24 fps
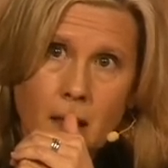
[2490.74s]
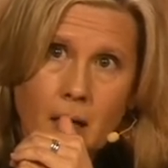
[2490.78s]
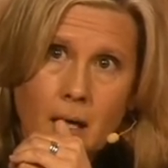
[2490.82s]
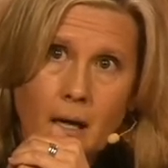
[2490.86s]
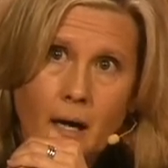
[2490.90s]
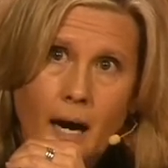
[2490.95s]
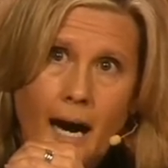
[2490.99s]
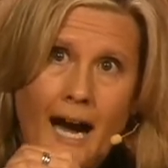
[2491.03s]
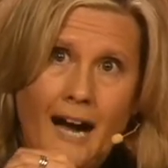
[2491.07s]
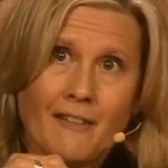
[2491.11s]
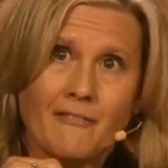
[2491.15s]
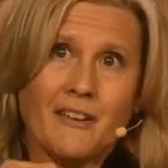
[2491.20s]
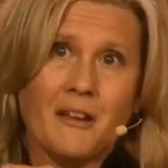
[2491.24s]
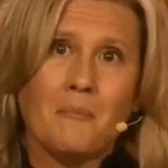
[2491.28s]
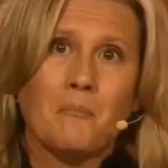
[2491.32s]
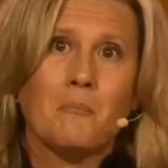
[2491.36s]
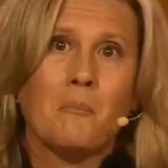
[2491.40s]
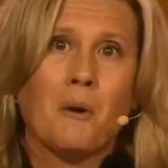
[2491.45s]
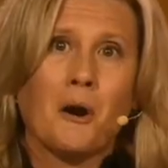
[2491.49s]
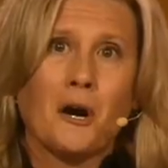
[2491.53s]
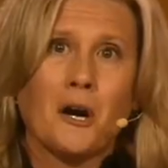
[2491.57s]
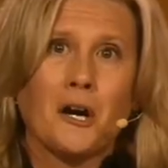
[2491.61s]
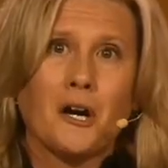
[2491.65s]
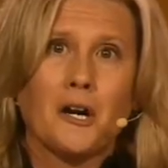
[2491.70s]
I've
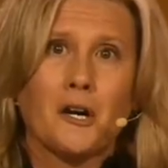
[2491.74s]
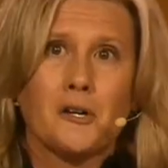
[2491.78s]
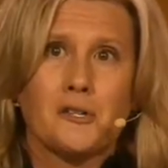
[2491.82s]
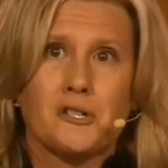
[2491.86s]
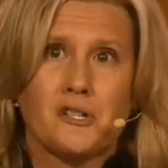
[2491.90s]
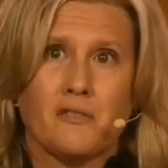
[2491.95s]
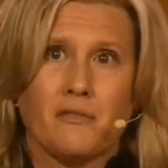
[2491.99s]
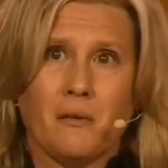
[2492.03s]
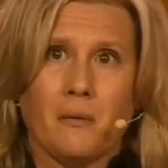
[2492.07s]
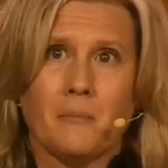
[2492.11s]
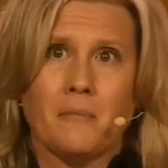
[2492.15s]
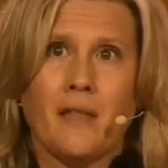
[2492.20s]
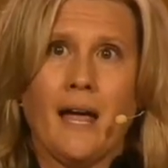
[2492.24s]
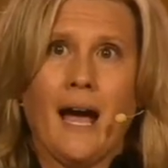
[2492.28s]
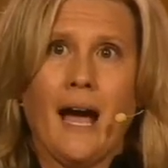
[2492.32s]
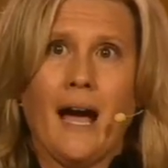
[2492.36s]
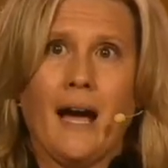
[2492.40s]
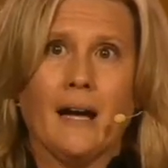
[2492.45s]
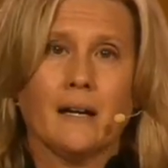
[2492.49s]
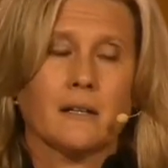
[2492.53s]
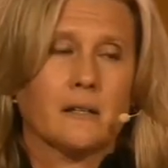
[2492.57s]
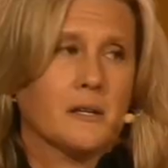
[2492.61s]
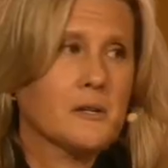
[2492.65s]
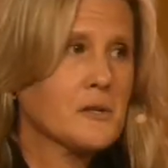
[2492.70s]
emerged from
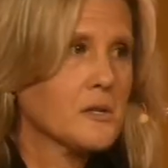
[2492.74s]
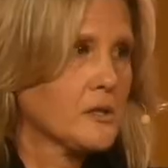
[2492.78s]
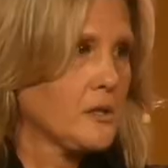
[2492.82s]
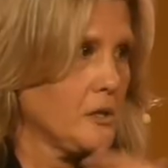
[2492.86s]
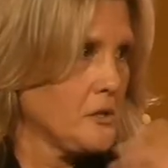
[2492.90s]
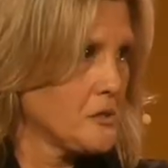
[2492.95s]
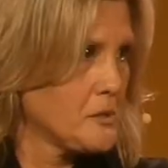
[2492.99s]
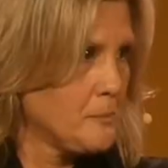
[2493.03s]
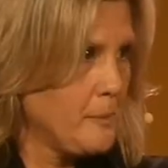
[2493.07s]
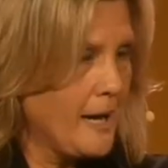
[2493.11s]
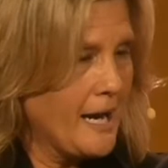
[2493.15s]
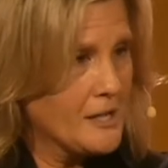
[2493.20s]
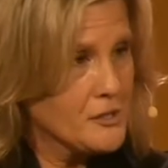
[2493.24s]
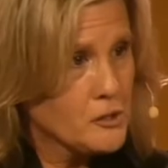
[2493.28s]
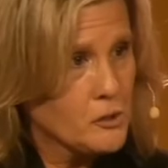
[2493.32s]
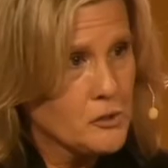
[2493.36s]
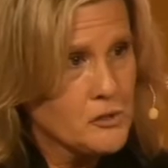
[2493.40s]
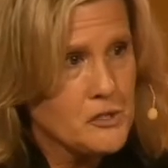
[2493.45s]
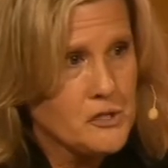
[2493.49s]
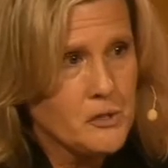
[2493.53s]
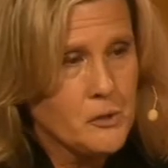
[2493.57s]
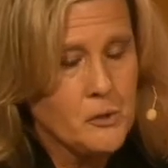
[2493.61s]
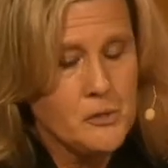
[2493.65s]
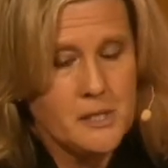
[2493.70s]
that because Pastor
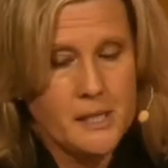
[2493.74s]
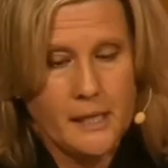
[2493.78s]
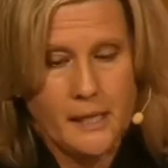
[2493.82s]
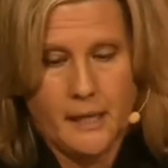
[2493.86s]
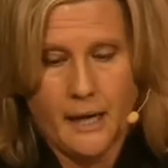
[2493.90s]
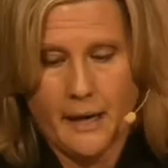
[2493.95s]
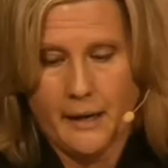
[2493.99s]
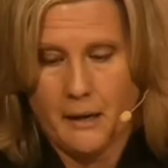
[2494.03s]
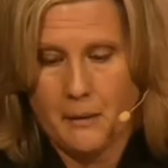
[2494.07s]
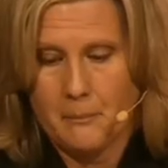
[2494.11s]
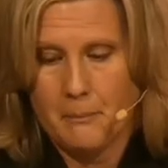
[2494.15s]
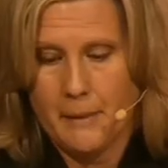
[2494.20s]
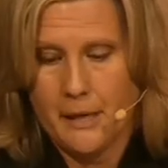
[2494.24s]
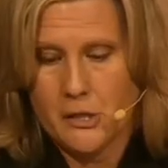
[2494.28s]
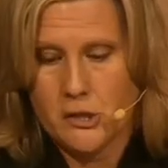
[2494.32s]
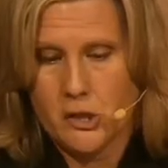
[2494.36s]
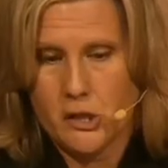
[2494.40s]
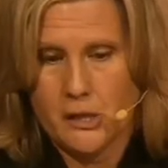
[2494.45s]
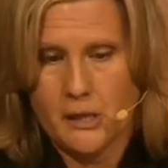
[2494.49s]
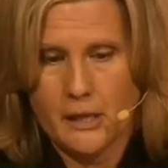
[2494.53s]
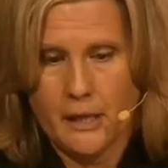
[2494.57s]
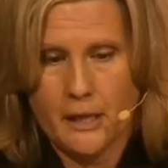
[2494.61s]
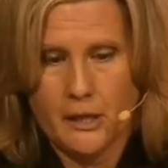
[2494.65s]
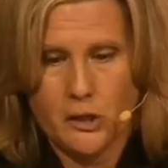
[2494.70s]
Susie kind of
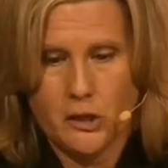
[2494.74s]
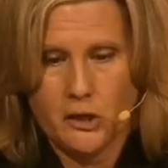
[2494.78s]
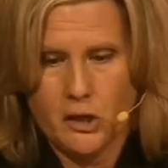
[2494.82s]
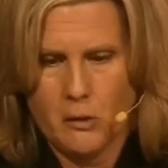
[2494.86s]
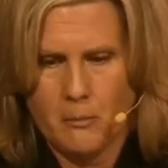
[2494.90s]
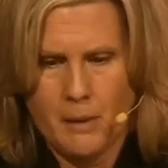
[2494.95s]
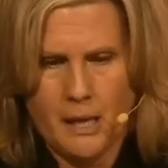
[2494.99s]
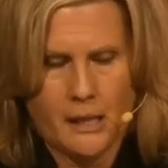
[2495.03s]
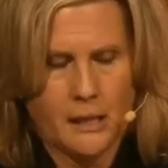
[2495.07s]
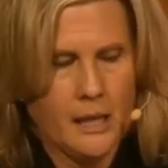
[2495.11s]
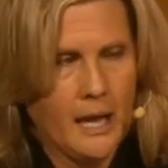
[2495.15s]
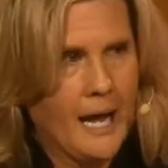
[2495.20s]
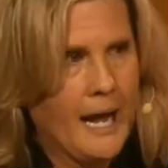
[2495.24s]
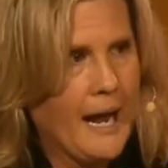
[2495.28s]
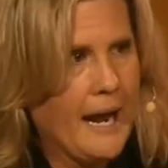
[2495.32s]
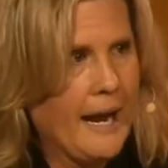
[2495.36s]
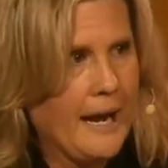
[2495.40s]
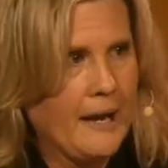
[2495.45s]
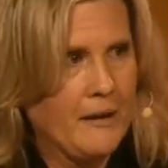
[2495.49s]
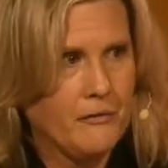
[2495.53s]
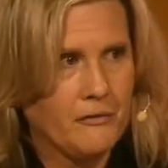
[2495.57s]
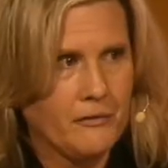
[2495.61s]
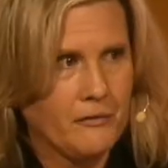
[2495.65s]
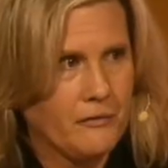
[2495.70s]
mentioned it. You know, my
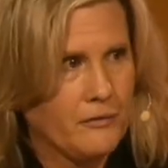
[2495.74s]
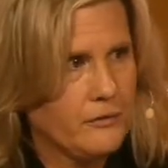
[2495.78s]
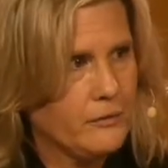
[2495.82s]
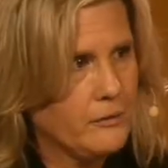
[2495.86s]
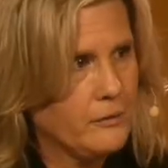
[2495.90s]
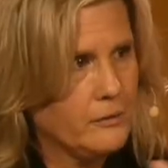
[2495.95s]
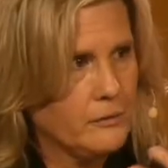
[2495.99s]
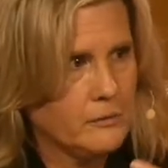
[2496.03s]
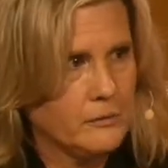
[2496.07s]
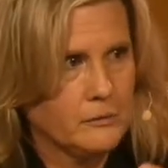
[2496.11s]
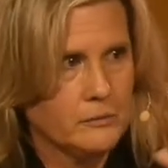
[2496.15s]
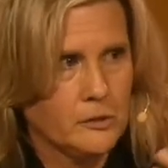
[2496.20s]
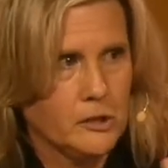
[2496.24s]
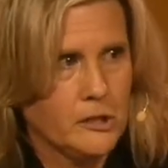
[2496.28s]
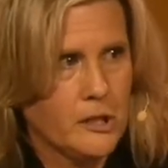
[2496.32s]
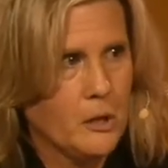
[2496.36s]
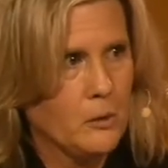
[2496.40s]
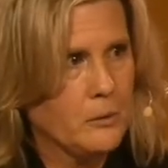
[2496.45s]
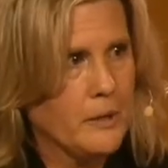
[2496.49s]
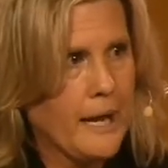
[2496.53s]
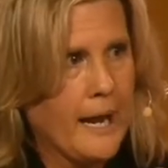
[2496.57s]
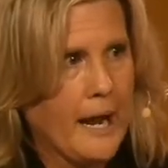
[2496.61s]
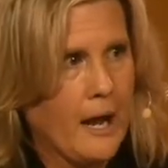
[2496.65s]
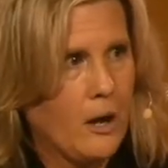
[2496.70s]
life, you know,
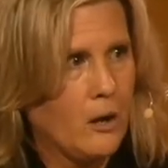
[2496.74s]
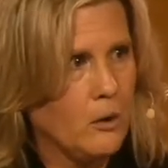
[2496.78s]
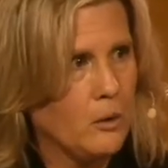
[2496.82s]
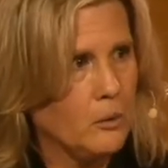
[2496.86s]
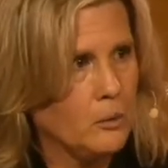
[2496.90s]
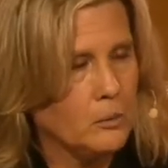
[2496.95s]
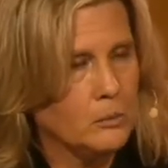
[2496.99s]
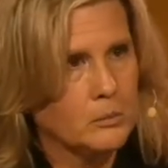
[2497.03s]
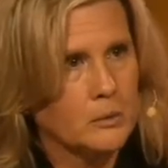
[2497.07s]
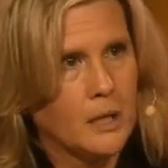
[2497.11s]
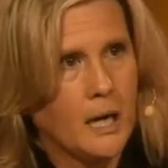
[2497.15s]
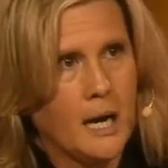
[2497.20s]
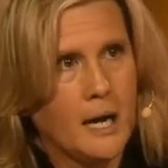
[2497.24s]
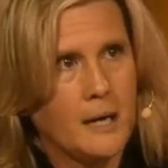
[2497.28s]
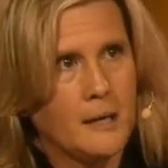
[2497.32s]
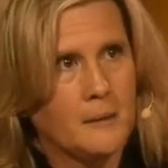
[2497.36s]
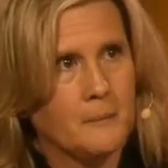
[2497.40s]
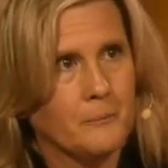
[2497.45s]
now, um,